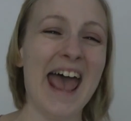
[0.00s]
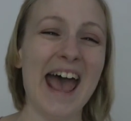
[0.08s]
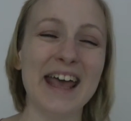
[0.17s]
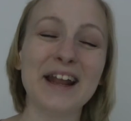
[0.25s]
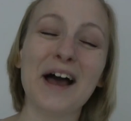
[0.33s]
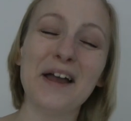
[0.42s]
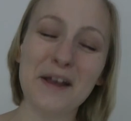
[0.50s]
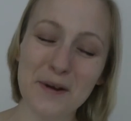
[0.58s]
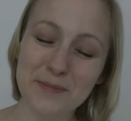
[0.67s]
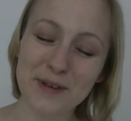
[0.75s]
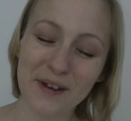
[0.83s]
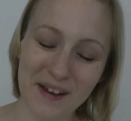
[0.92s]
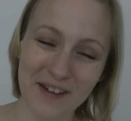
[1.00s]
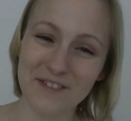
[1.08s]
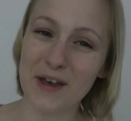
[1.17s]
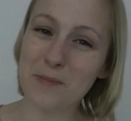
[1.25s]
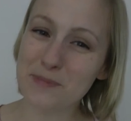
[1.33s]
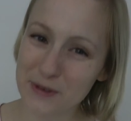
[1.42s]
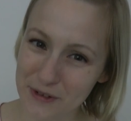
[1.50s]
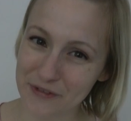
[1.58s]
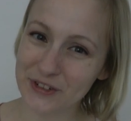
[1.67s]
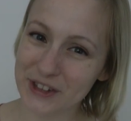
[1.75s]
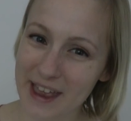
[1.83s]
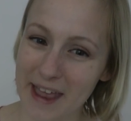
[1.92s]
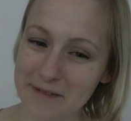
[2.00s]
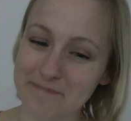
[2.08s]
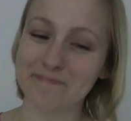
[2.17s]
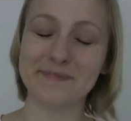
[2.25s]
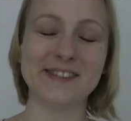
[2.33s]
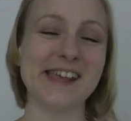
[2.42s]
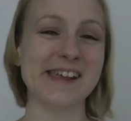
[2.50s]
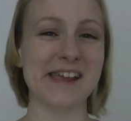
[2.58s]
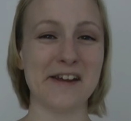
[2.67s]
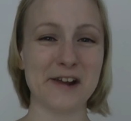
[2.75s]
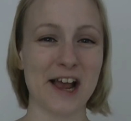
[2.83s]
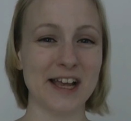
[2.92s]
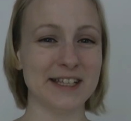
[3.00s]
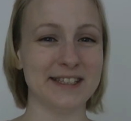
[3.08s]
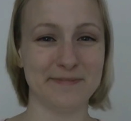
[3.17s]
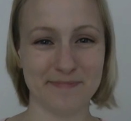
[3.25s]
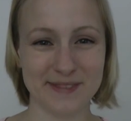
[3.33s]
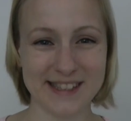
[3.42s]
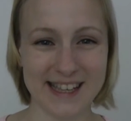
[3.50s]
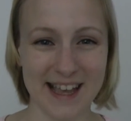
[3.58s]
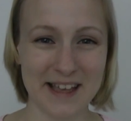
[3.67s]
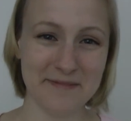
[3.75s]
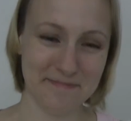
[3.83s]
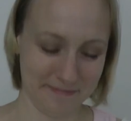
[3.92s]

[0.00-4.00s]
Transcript: And I hope you have a beautiful day. Take care, guys. See ya.